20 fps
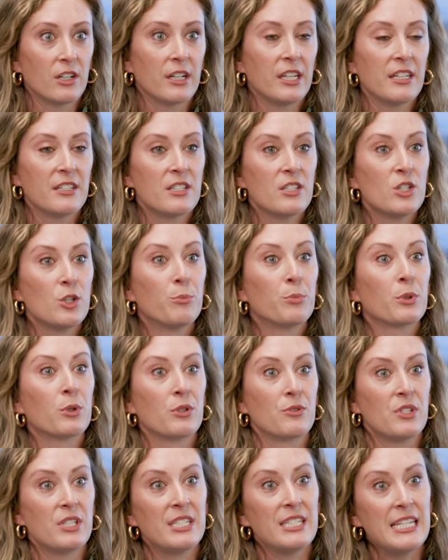gets to
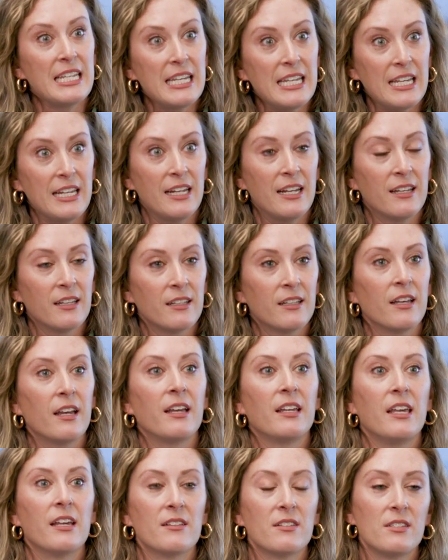proceed
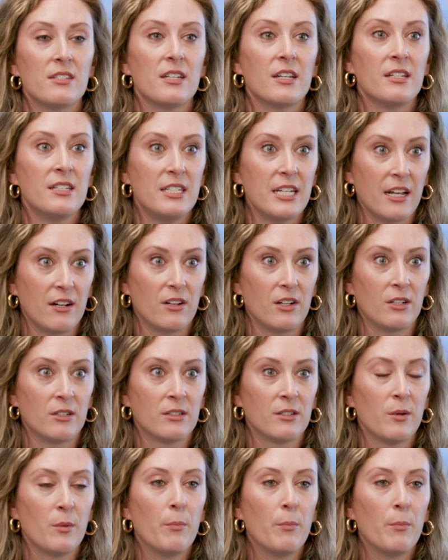against a debtor